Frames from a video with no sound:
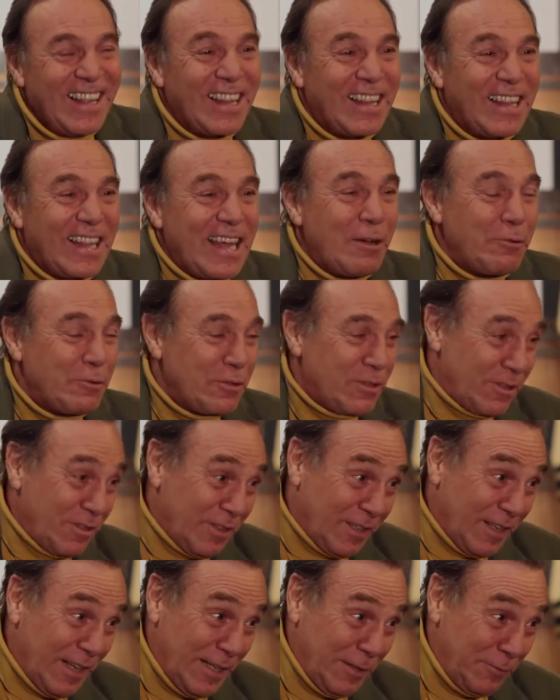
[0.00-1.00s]
That was
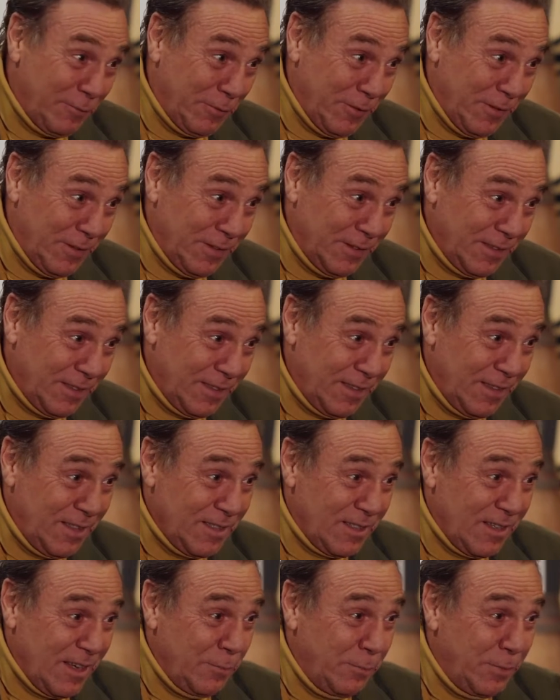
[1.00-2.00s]
delightful
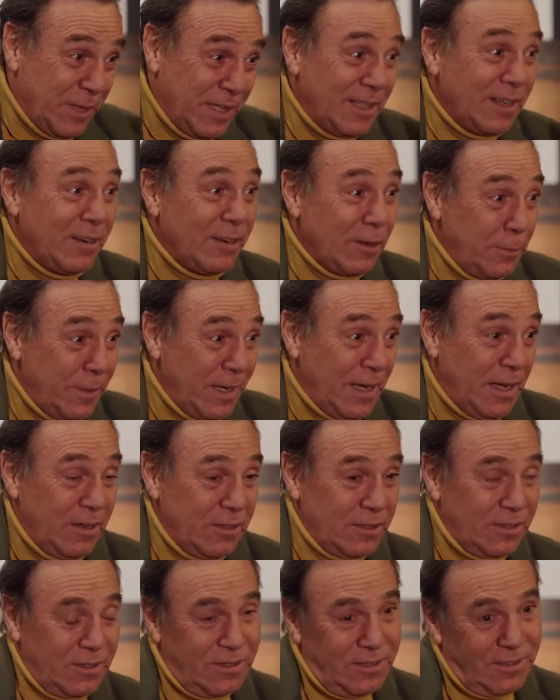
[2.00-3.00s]
because I'd been there
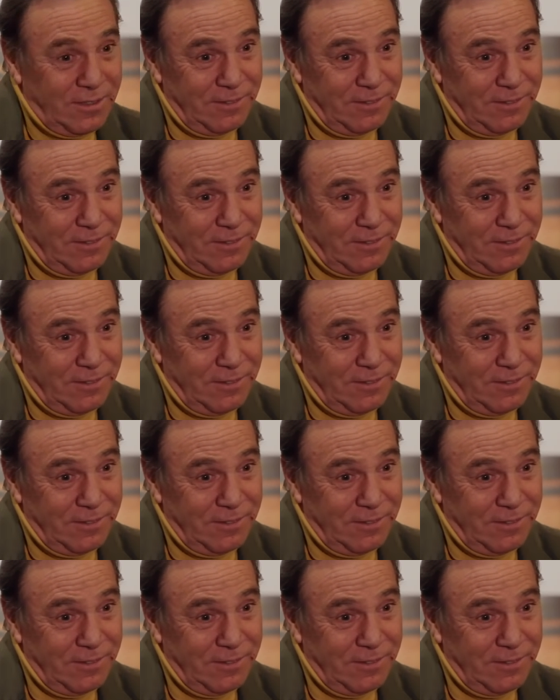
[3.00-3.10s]
about